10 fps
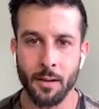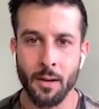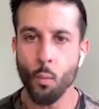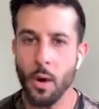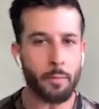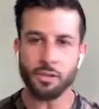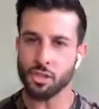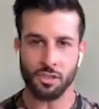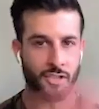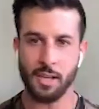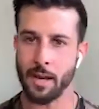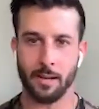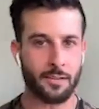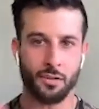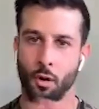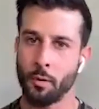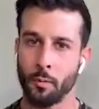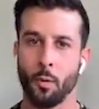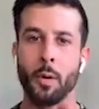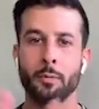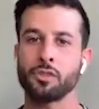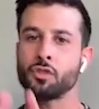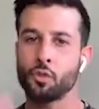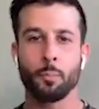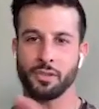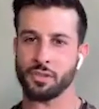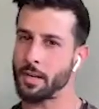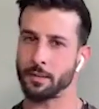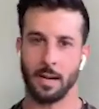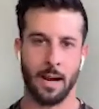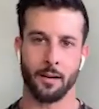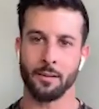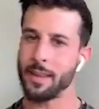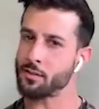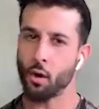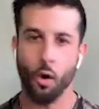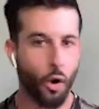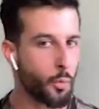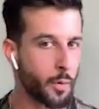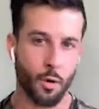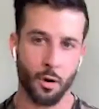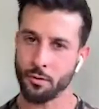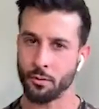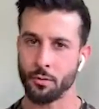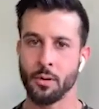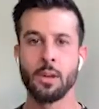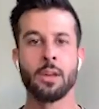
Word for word: We were just sick. That's all we were. We were super yeah. sick and tired. That's all we were, dude.